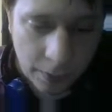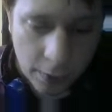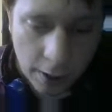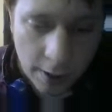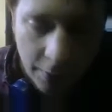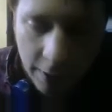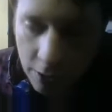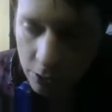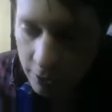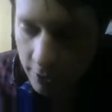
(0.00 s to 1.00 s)
and now we
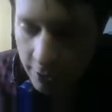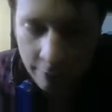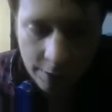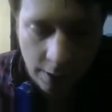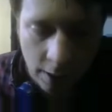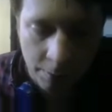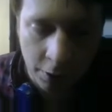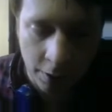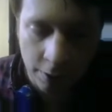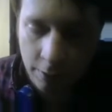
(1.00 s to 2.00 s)
actually have this option